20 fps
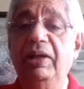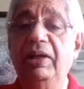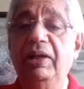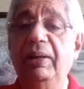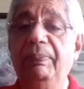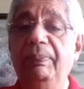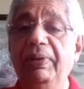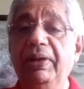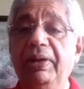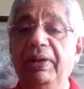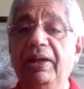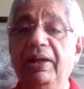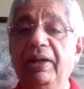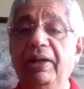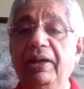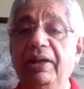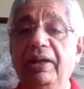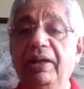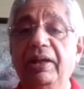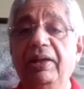will
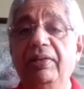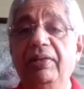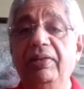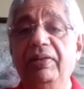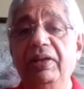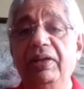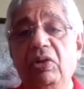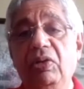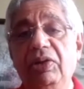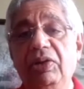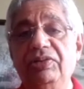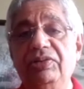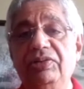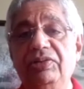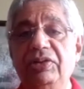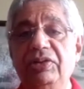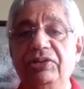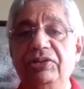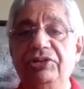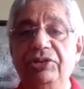appear in the
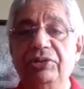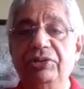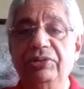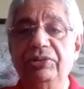August